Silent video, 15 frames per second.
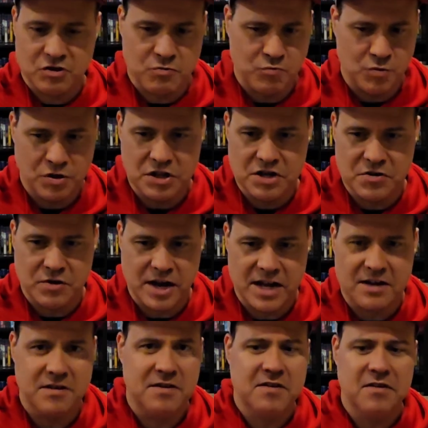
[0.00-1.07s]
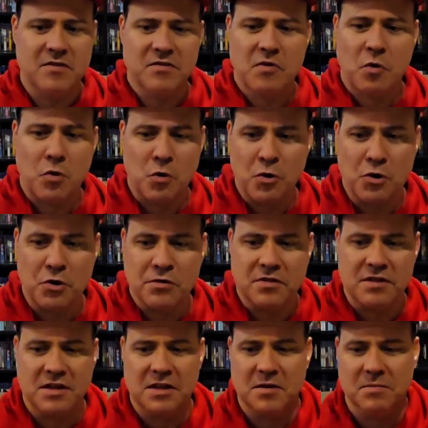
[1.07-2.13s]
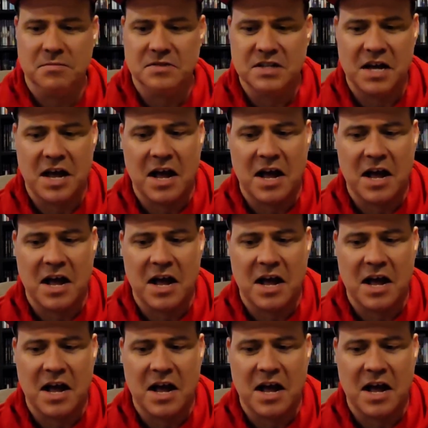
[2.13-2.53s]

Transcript: Really great horror themed